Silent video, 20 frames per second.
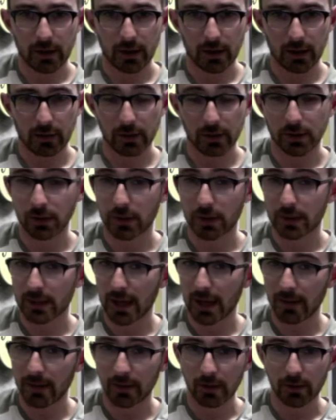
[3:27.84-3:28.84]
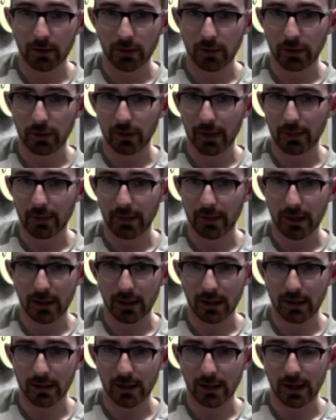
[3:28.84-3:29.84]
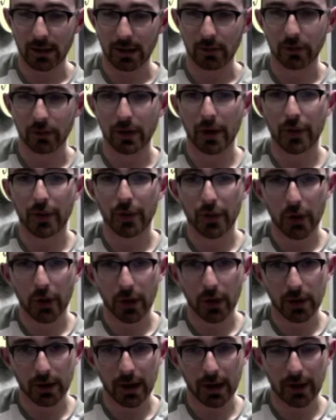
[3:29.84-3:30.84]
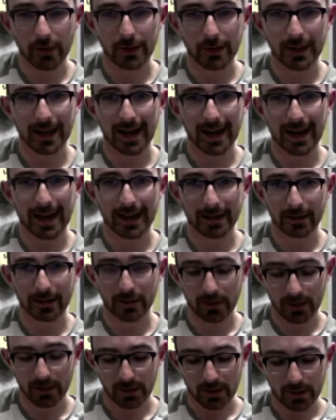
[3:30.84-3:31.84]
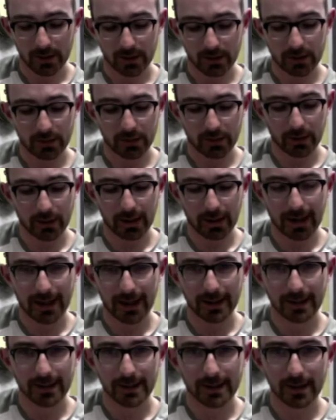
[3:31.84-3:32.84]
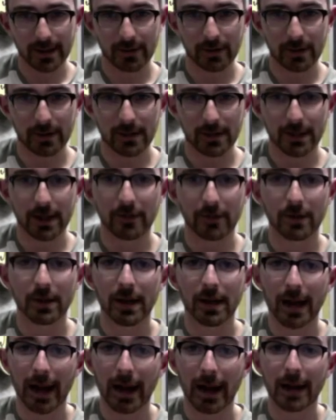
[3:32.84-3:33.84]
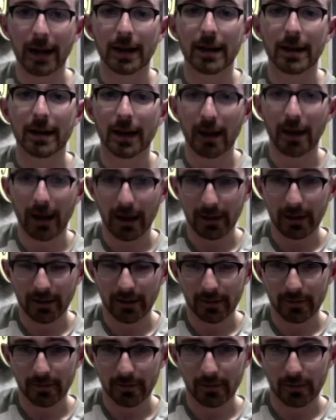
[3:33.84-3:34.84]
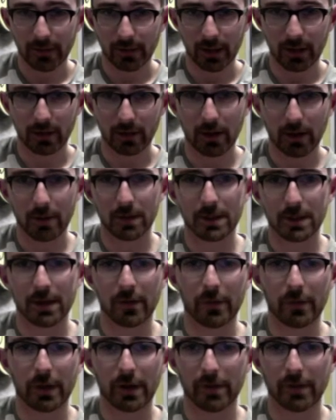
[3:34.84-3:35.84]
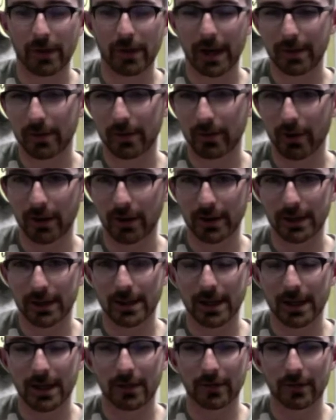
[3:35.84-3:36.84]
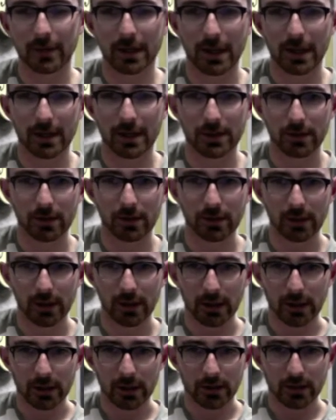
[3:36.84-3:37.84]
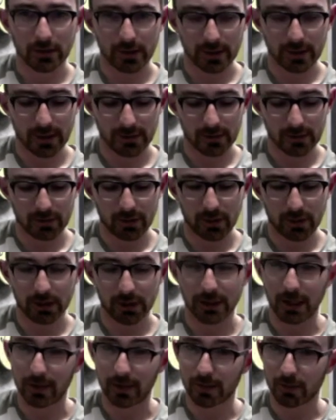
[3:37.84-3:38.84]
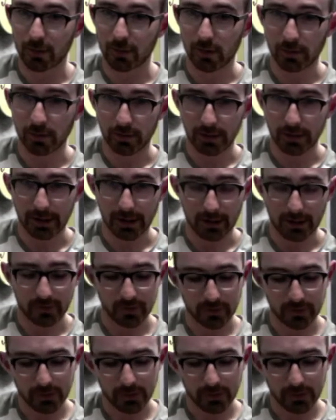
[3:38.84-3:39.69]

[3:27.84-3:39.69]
We do the same thing we're doing with our pinky at the 10th with our 3rd now at the 8th. So we're going 8, 7, 7, 8, 8. Okay, grab yourself pen and paper and write these down if you need to. Draw yourself some box shapes, probably help.